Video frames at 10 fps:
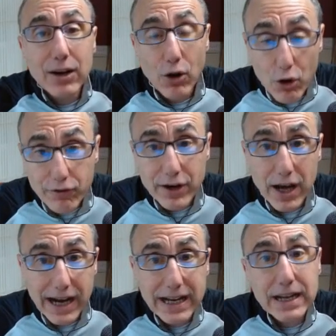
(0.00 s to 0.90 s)

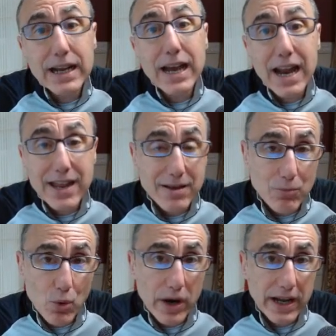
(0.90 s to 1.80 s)
overnight, and in the
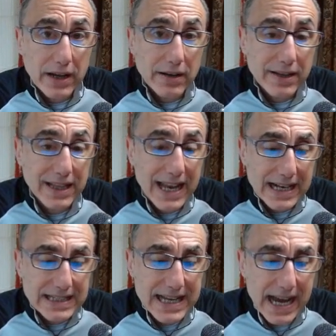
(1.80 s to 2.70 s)
morning to the
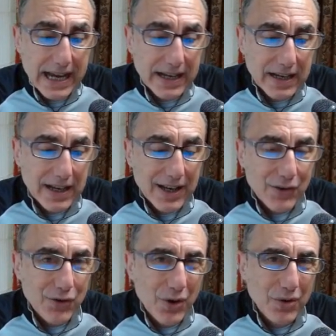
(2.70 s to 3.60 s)
next day.
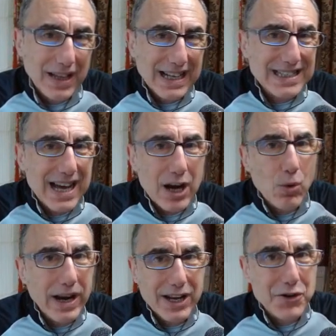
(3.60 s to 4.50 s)
So that's not
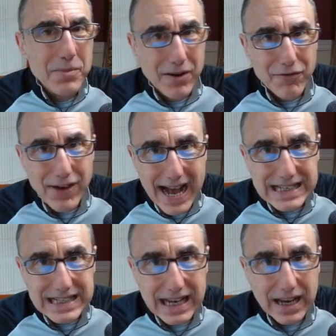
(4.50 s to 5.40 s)
quite intermittent
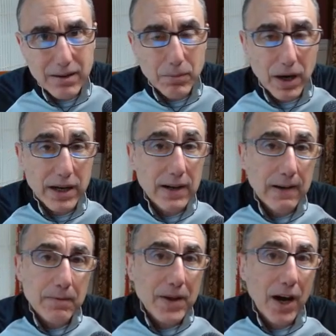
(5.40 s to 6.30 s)
fasting, but
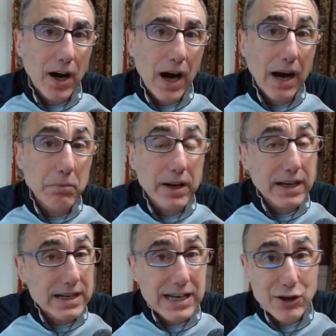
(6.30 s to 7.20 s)
I'm going to
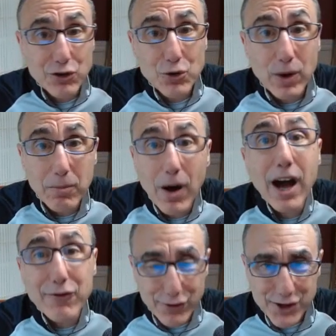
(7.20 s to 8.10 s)
continue doing
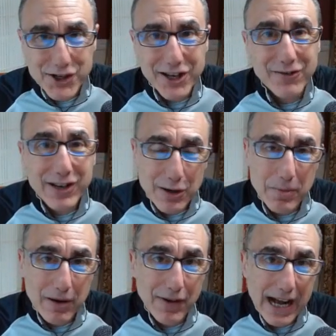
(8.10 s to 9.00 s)
my version of
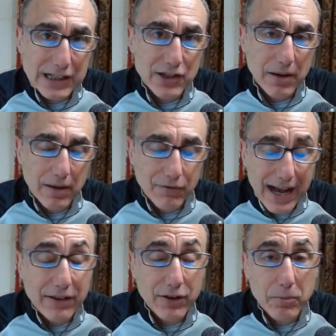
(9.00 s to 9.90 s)
intermittent
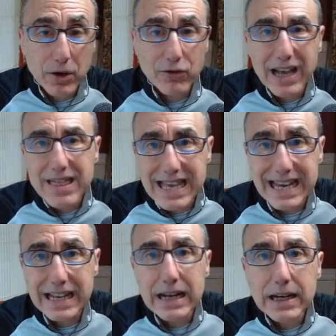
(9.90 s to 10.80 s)
fasting because I
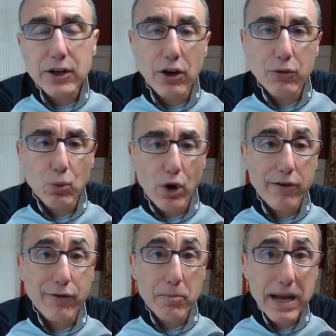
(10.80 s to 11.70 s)
think it does
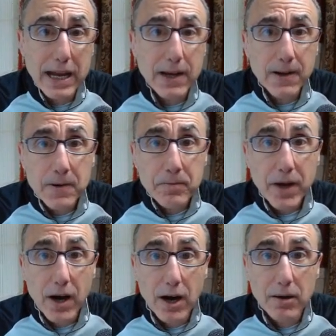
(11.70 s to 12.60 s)
work for me.
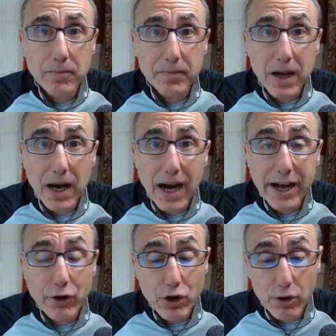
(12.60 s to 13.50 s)
I
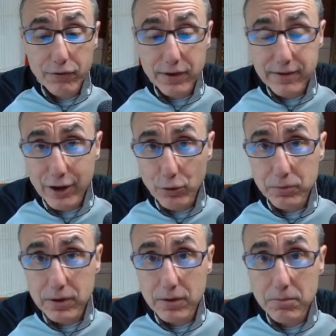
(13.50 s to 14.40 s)
don't know if it's
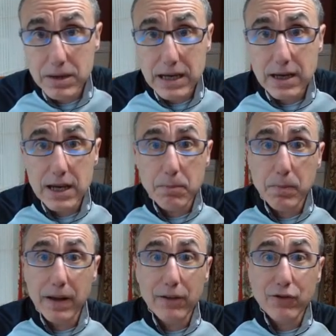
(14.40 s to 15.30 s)
helped me
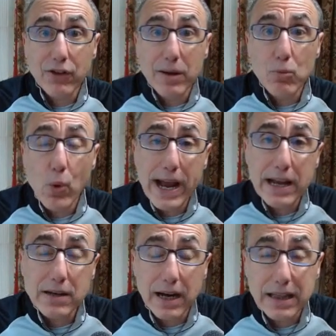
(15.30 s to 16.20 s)
keep a slim
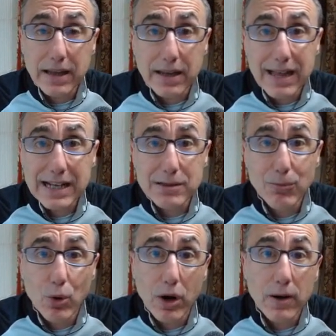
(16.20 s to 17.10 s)
weight. I think that's
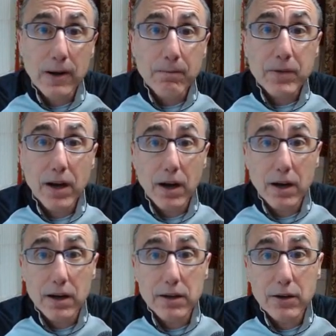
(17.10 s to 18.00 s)
more
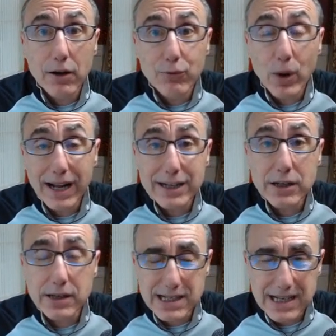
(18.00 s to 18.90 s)
of what I
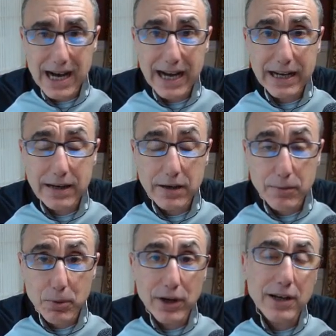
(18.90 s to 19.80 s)
decide to put